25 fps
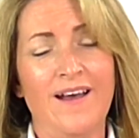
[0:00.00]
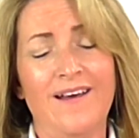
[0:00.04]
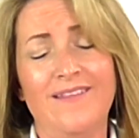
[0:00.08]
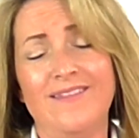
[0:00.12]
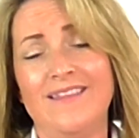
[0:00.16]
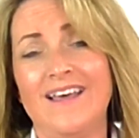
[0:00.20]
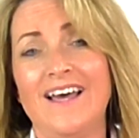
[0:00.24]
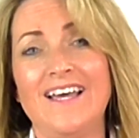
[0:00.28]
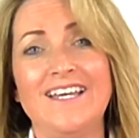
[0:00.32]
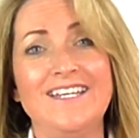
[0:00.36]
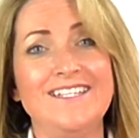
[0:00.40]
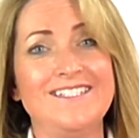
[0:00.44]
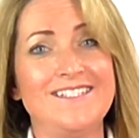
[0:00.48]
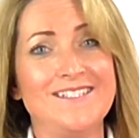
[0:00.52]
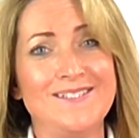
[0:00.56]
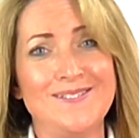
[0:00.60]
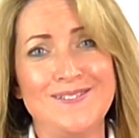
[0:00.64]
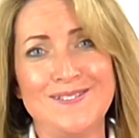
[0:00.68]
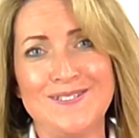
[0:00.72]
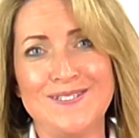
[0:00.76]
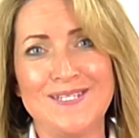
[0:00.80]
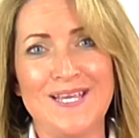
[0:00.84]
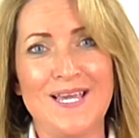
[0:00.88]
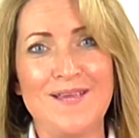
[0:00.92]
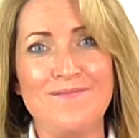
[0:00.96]
And that
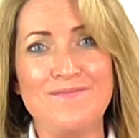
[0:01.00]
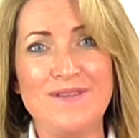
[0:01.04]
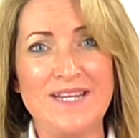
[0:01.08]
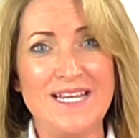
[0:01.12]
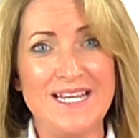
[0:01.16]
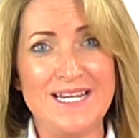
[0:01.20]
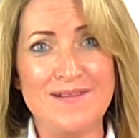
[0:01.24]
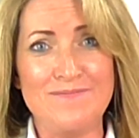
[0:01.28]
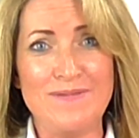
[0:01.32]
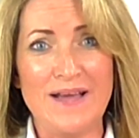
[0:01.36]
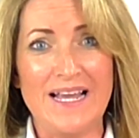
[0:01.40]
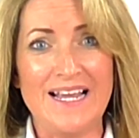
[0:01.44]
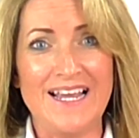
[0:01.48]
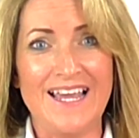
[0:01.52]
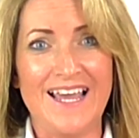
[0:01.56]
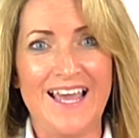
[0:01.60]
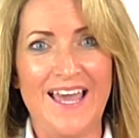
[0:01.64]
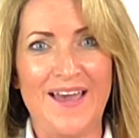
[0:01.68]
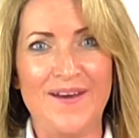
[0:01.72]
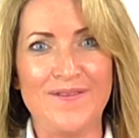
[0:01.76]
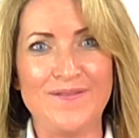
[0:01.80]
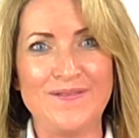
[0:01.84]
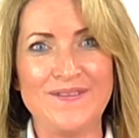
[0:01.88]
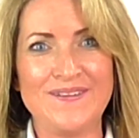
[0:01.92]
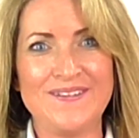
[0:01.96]
isn't just keeping it in a bank
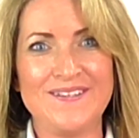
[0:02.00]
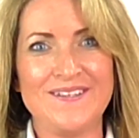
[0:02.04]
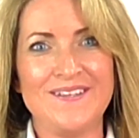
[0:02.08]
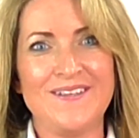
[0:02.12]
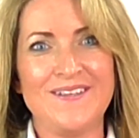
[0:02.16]
account.